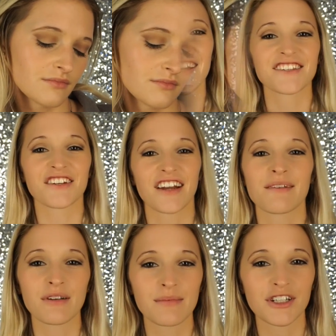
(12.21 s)
guys, so today
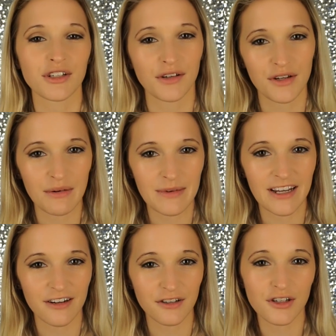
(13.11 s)
I'm going to be showing you a
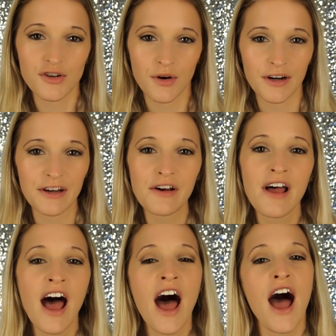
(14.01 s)
beginner's tutorial.
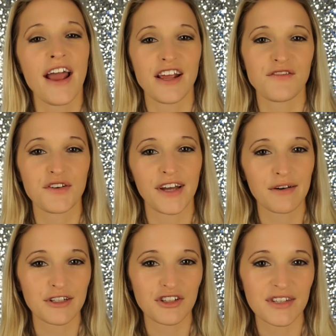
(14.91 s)
If you like
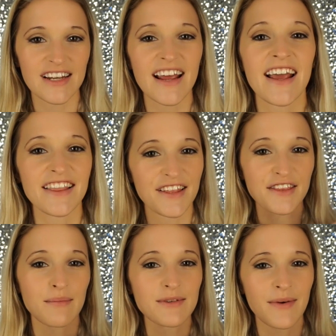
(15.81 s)
what you see, hit the
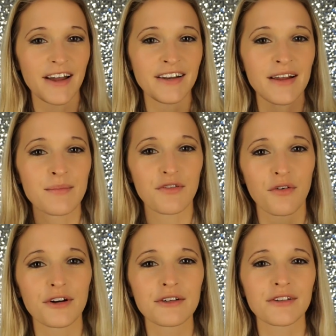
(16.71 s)
thumbs button, and
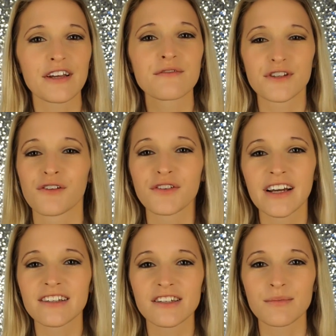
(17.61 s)
before you leave, don't
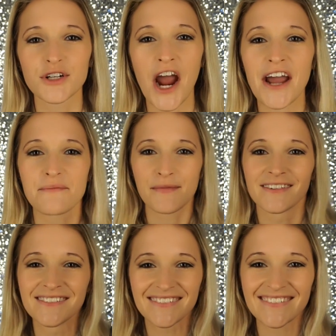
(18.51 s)
forget to subscribe.
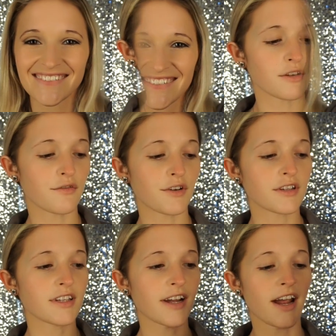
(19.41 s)
Alright, so the
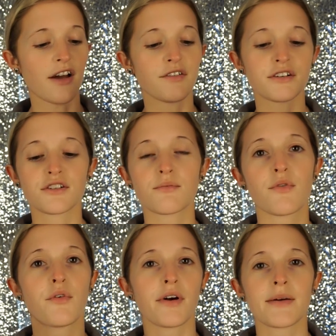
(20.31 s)
first thing I ever do
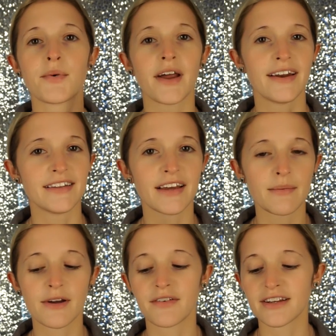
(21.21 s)
before I put anything
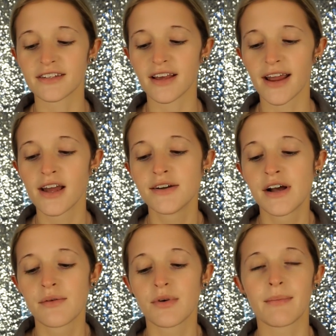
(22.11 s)
on my face is I
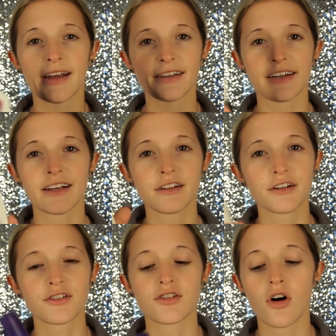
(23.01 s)
put my Clean and
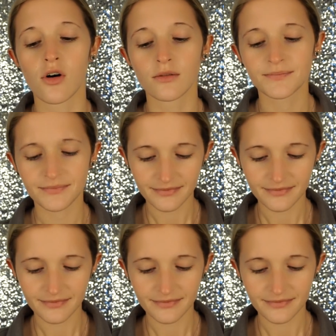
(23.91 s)
Clear Dull